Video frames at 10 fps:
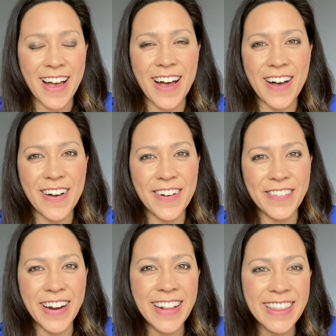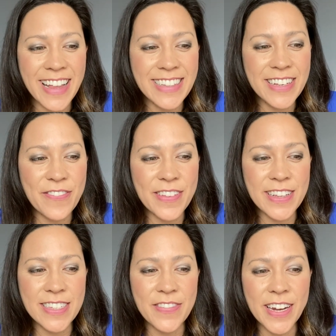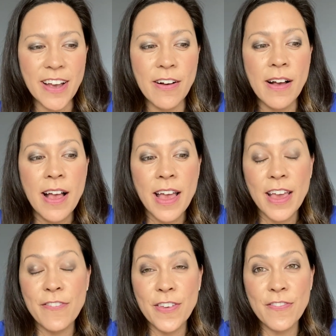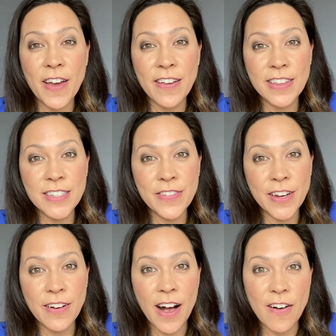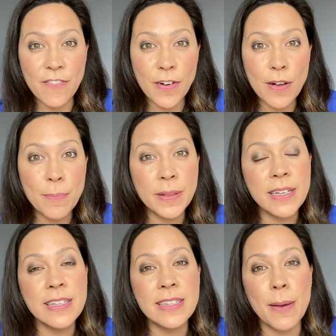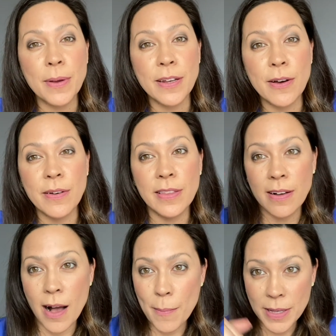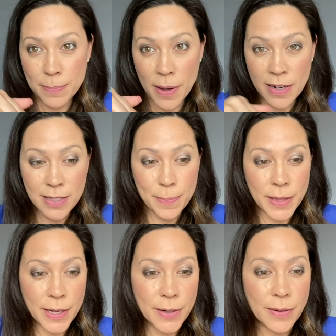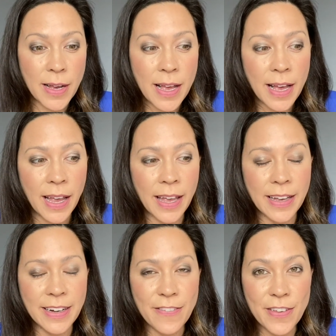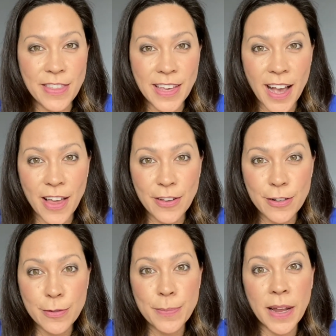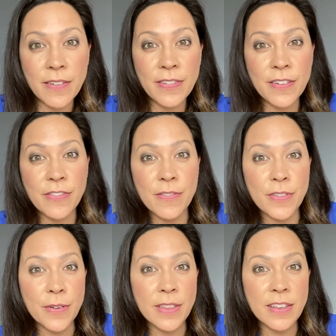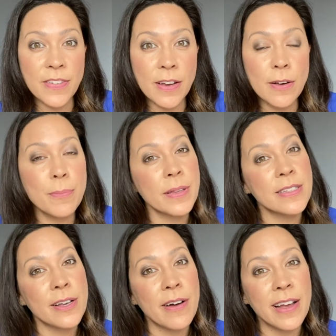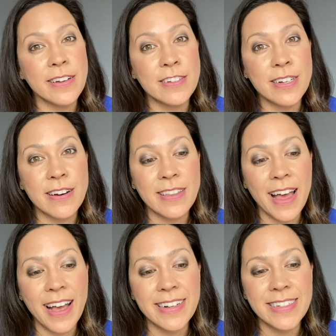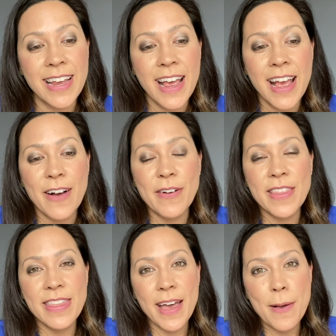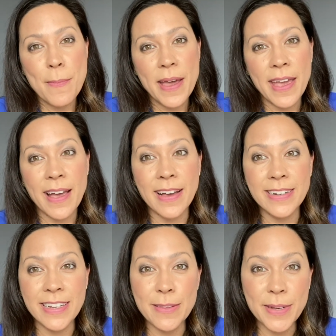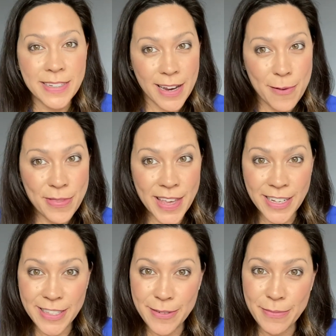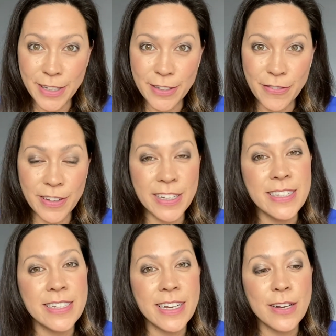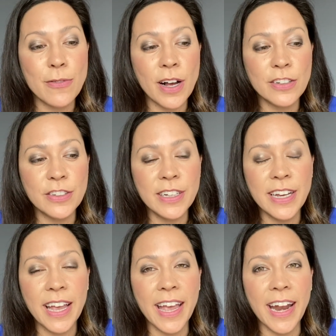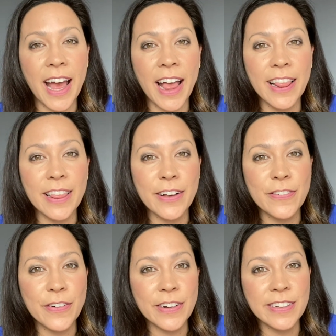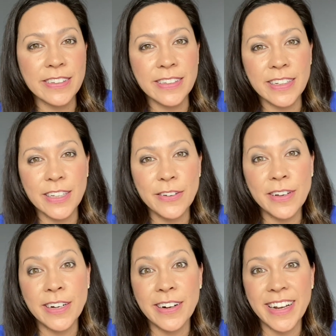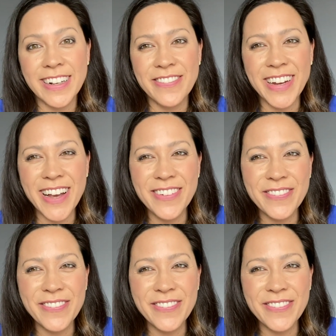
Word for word: All right, that's it for this video. If you found this video helpful, please let me know in the comment box below. And if you think others would benefit from viewing this video, please go ahead and share that with them. And in the meantime, thanks so much for listening and watching. And I look forward to seeing you in our next video.